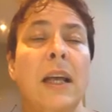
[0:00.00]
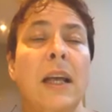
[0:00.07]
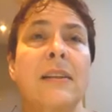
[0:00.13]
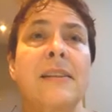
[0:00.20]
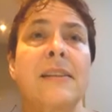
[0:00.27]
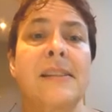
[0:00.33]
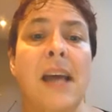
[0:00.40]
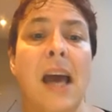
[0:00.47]
and
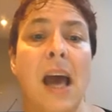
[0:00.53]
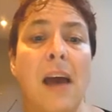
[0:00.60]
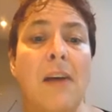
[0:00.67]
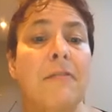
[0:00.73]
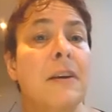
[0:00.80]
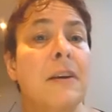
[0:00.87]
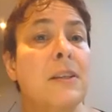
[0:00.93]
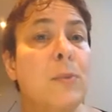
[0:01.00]
the
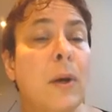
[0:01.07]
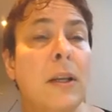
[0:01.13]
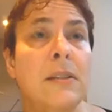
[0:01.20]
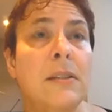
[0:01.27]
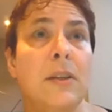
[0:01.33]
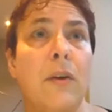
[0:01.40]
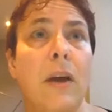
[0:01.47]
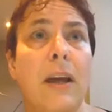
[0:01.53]
staff, as well
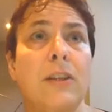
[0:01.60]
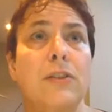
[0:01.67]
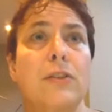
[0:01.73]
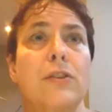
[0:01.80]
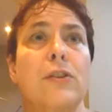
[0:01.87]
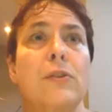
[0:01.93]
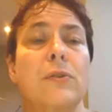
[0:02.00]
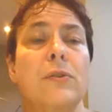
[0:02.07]
as the graduate
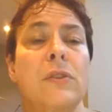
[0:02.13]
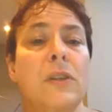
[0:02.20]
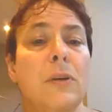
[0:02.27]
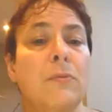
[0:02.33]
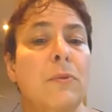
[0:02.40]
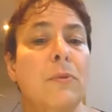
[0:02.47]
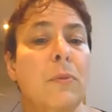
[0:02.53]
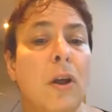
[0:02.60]
students,
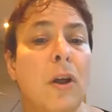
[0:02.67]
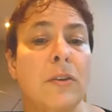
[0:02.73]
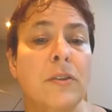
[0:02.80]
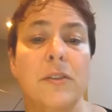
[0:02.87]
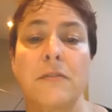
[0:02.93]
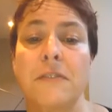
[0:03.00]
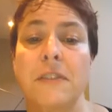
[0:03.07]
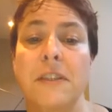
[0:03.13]
come from
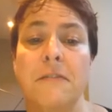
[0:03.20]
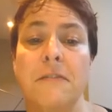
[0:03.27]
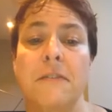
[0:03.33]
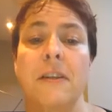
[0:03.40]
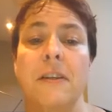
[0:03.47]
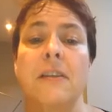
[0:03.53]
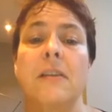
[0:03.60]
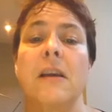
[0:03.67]
lots of
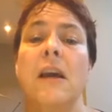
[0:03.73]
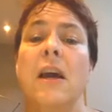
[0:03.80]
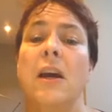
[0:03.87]
different